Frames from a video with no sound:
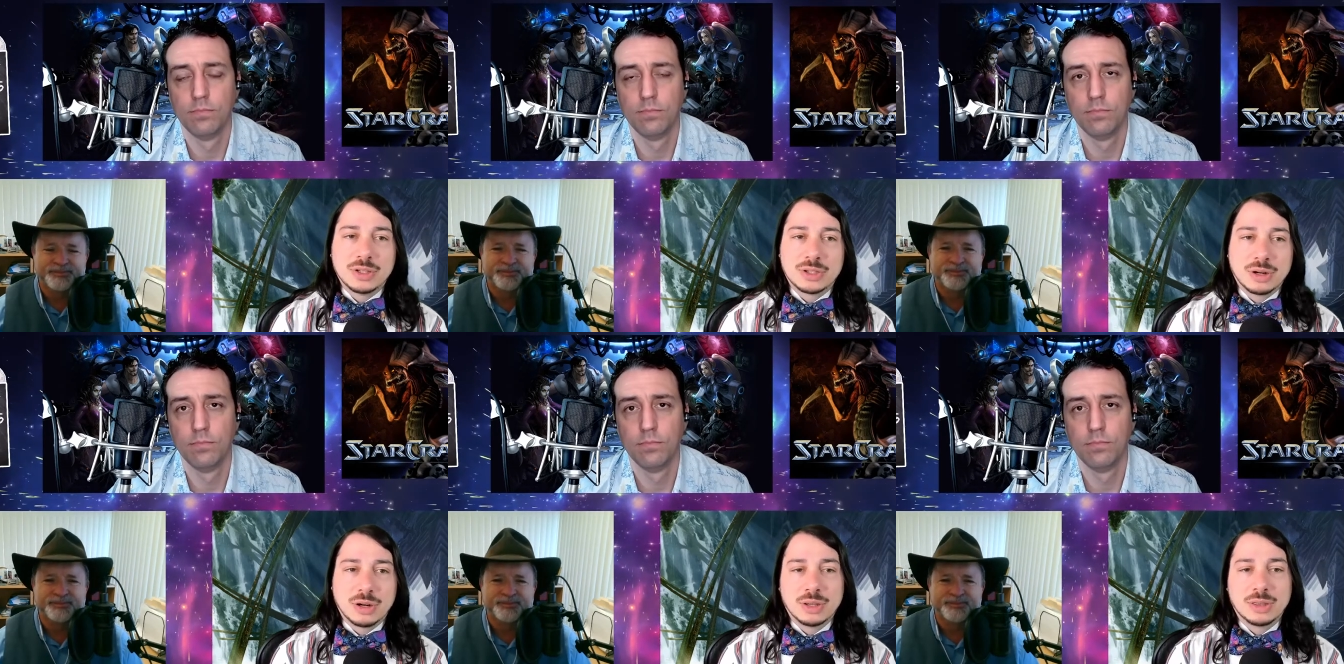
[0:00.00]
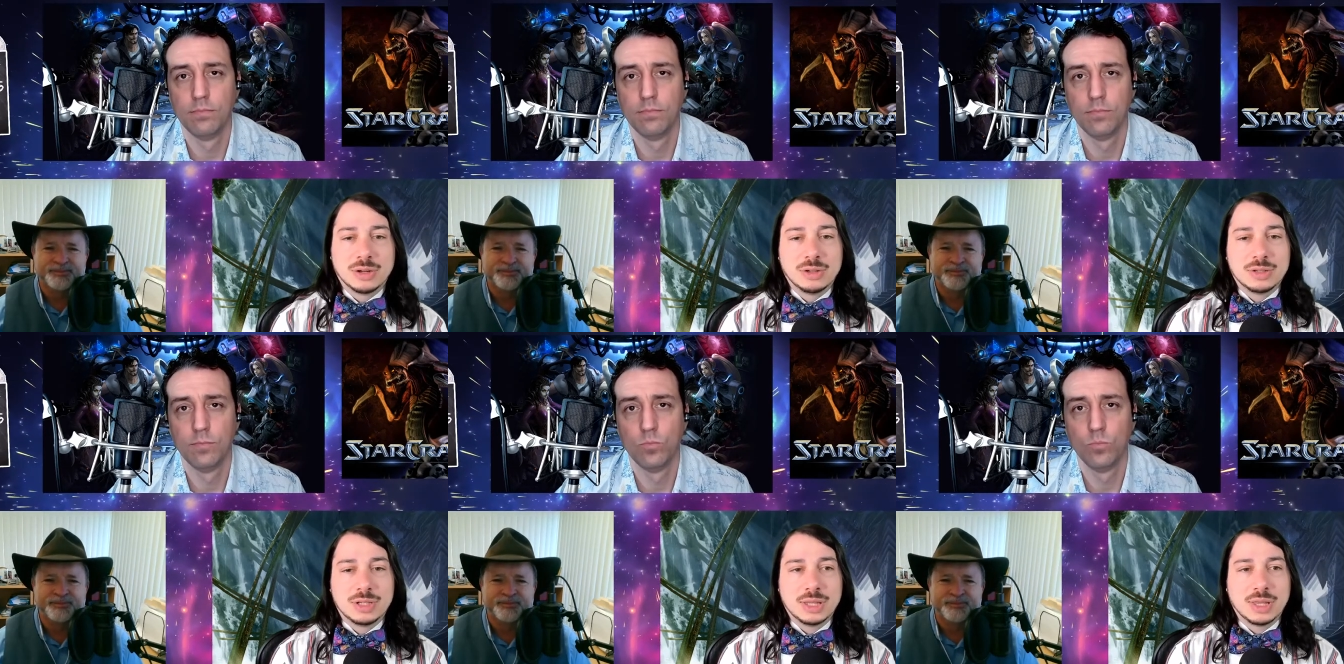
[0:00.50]
Speaker 1: the Zerg, they're
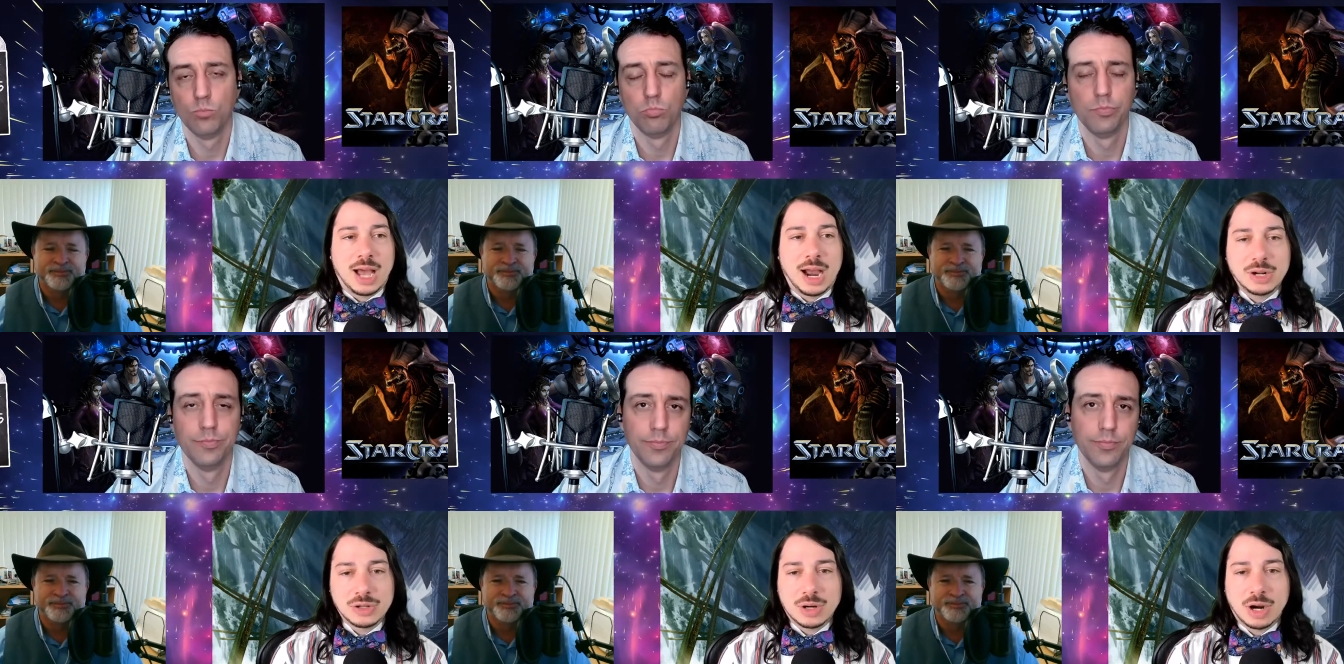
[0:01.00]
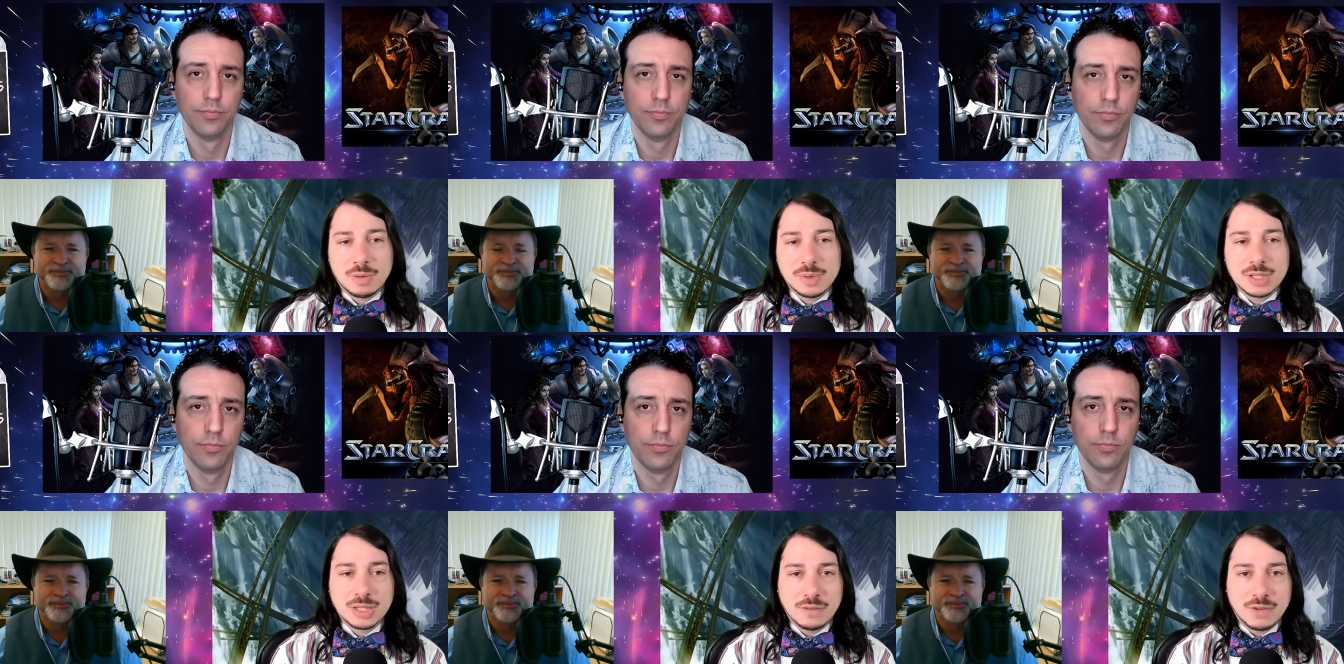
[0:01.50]
using the
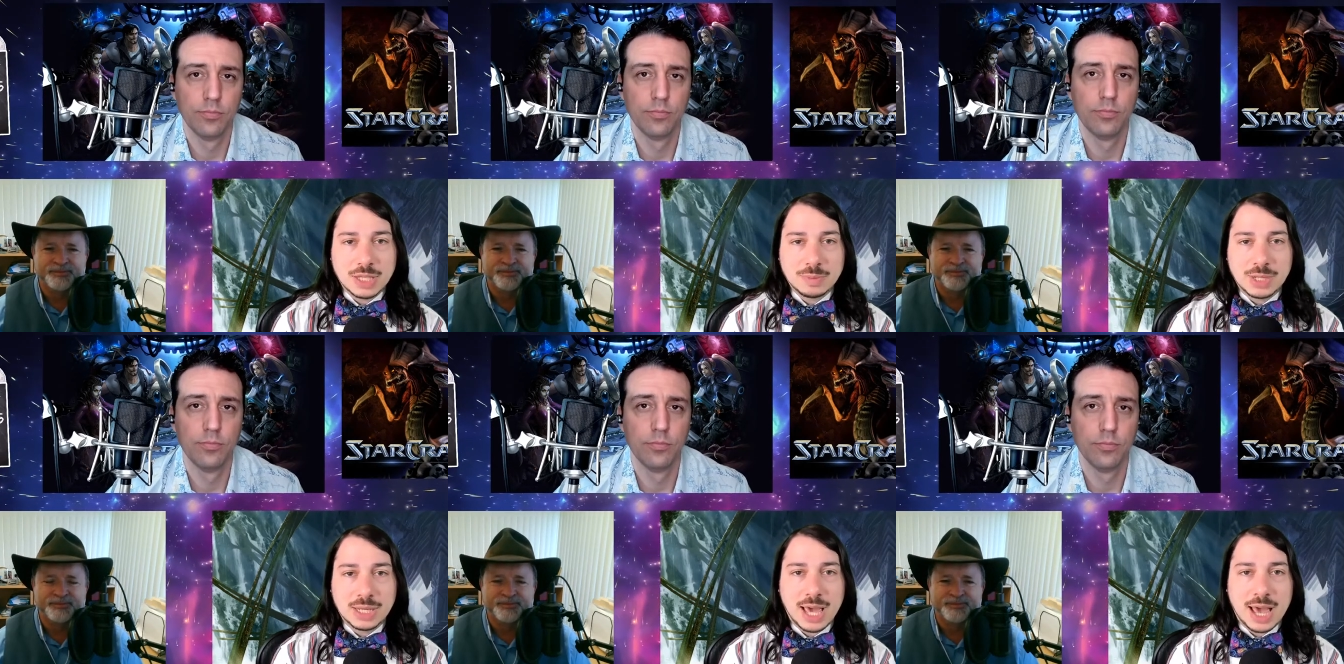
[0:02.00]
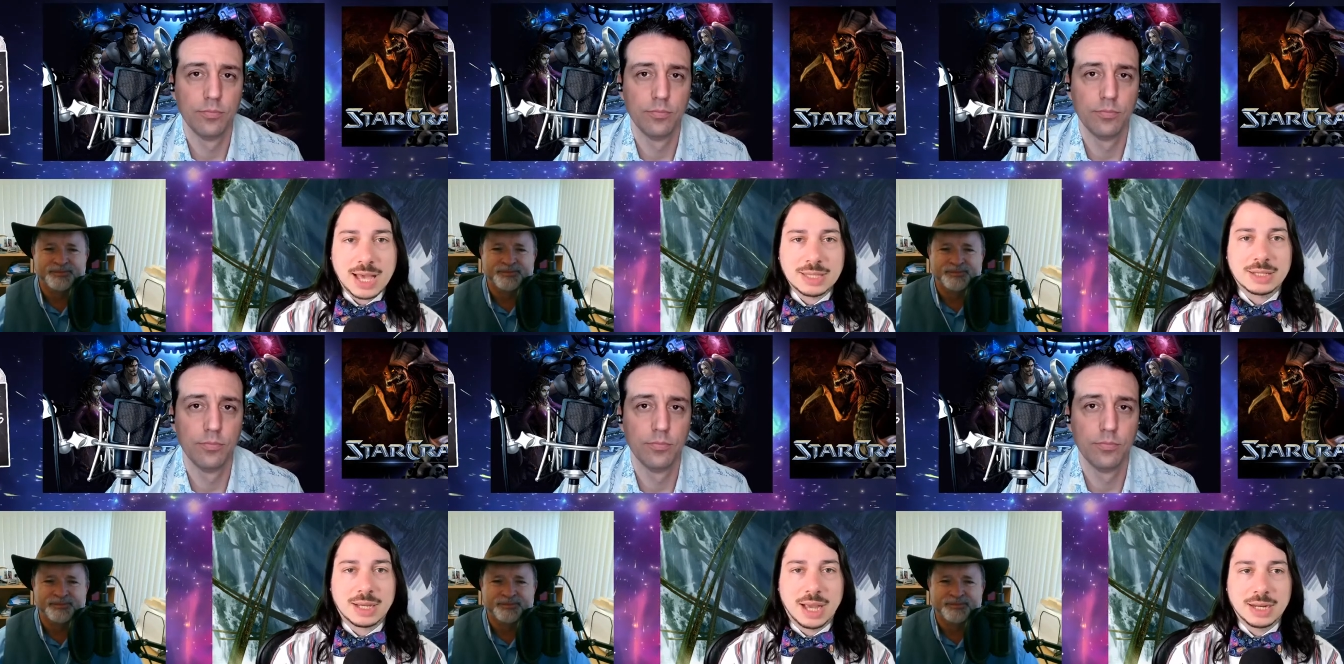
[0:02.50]
hydrocarbons and the Vespene
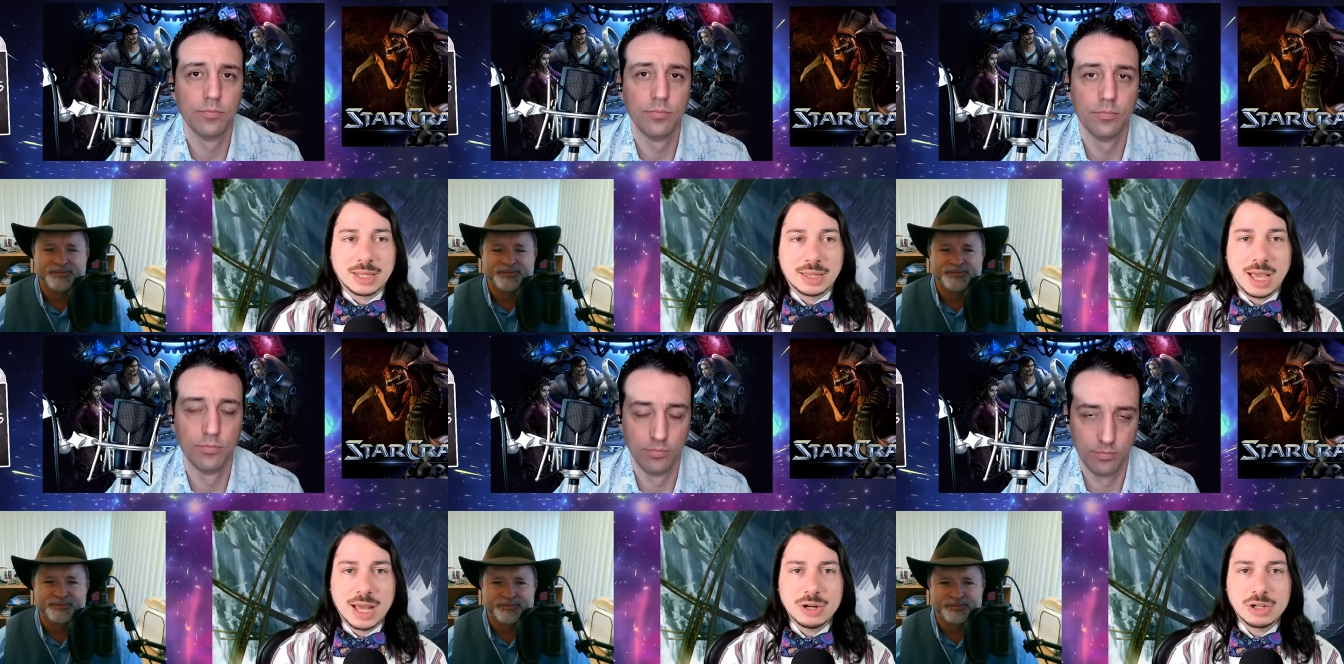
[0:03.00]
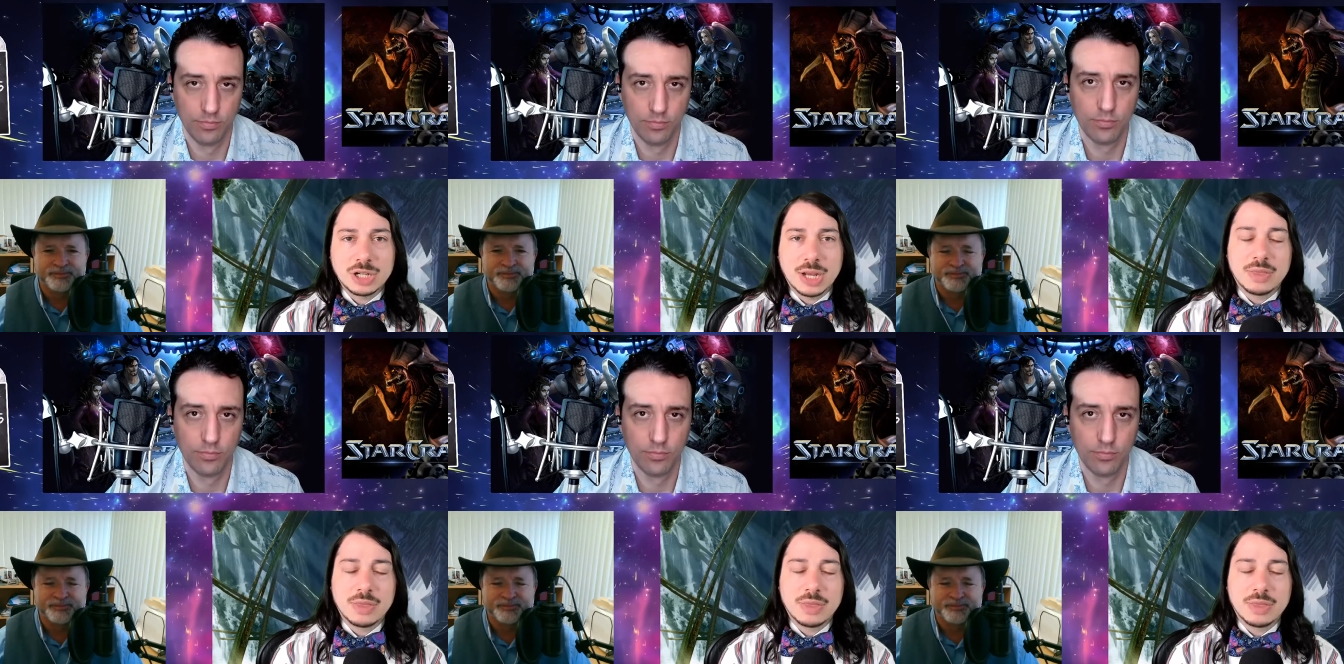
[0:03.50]
gas to kind of get the energy,